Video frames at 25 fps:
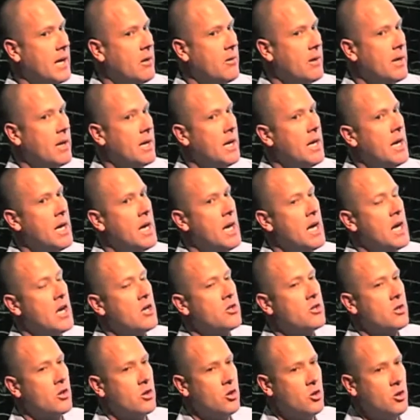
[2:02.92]
area.
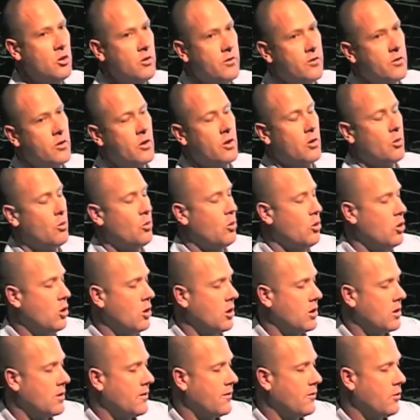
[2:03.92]
So you've got to
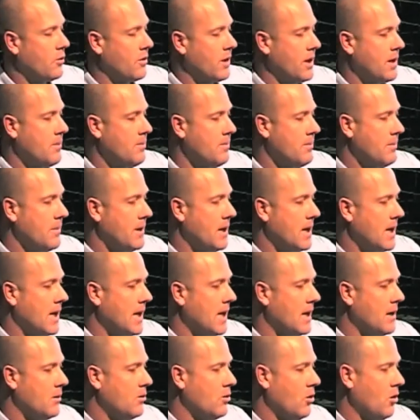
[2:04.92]
work for them,
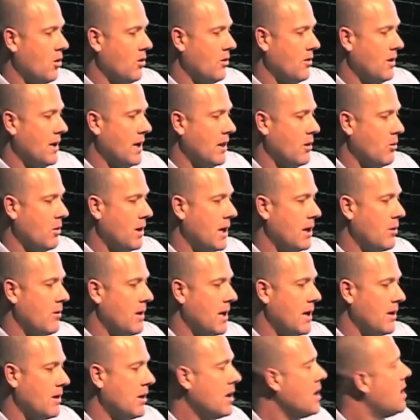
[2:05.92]
not the other way
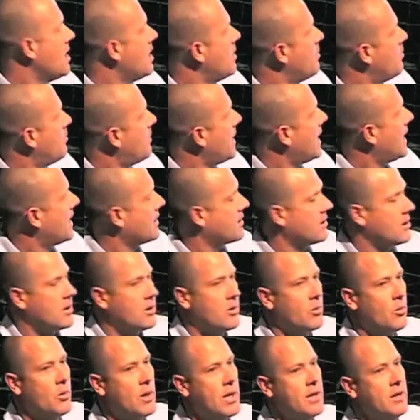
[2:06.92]
around. But
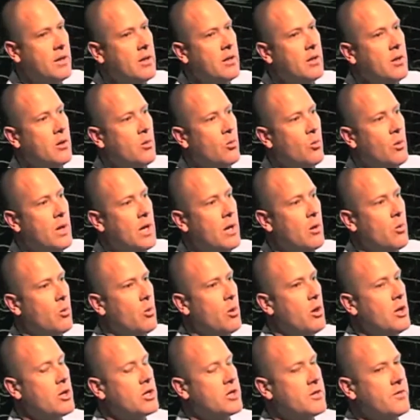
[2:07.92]
when it
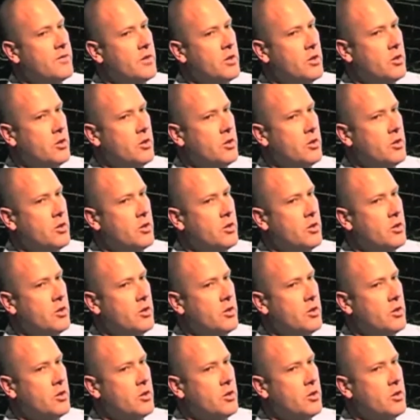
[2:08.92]
works for